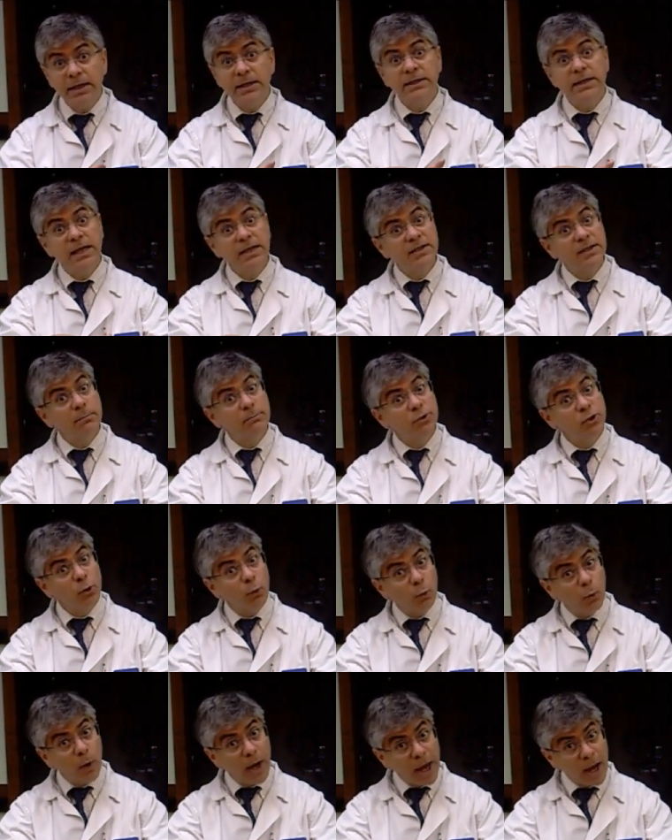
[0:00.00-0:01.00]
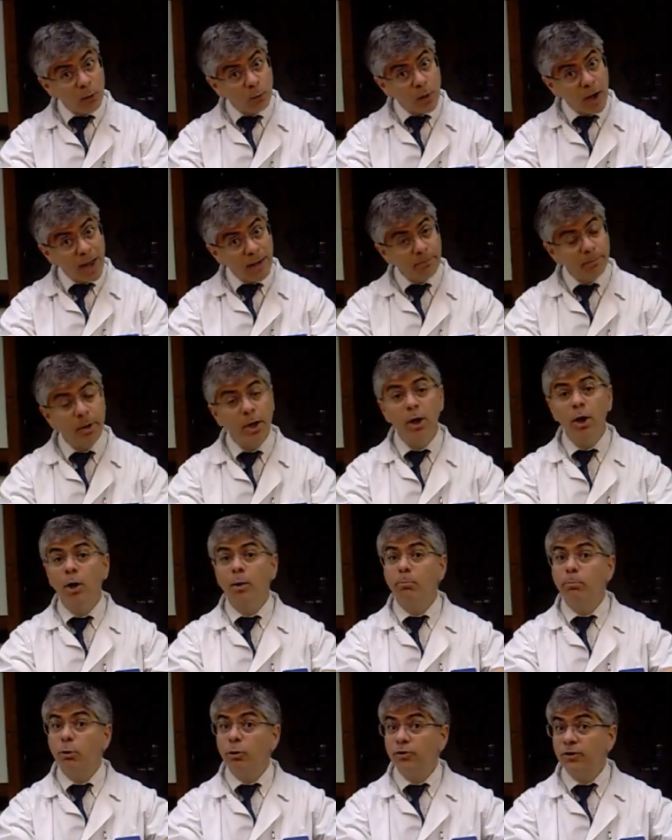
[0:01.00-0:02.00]
Take some saran wrap,
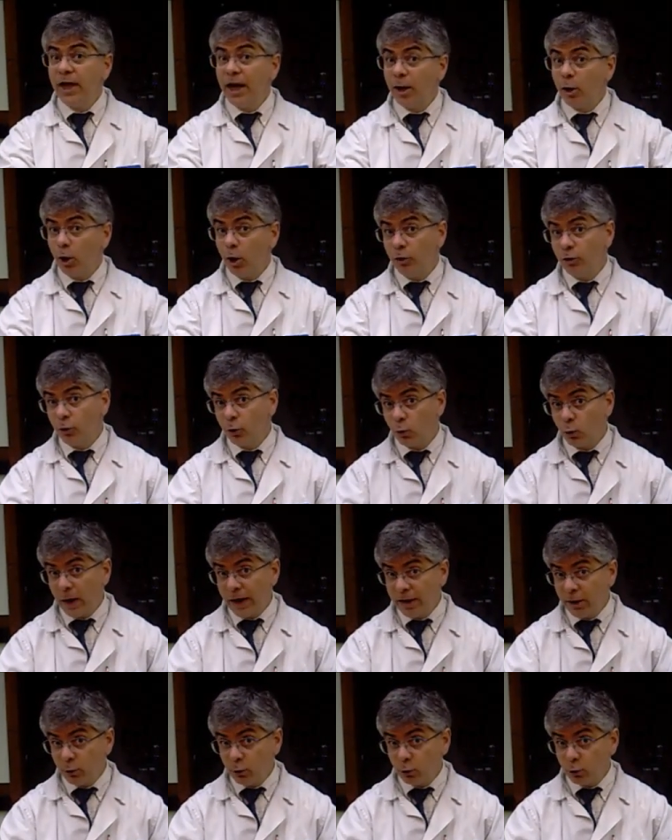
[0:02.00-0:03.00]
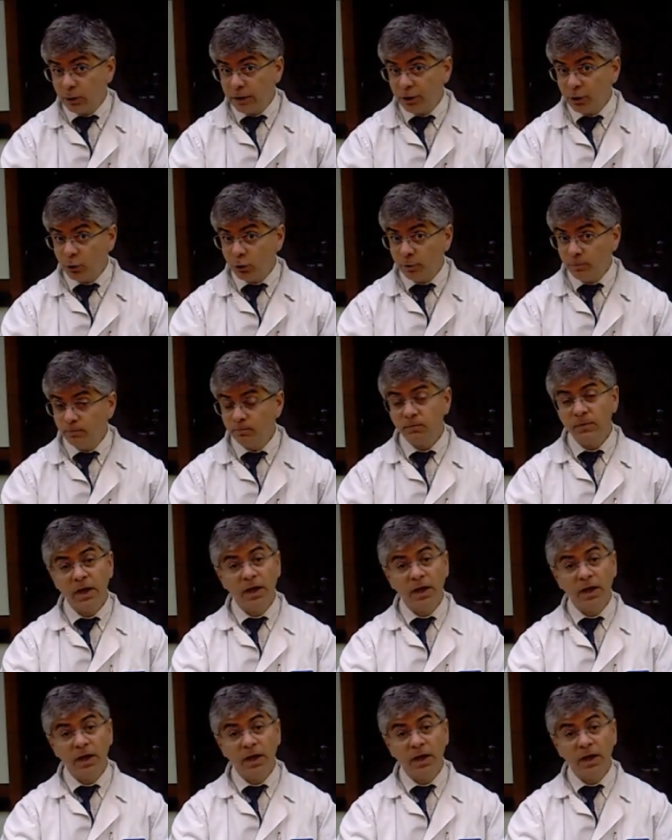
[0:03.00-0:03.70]
put that on the regular litter.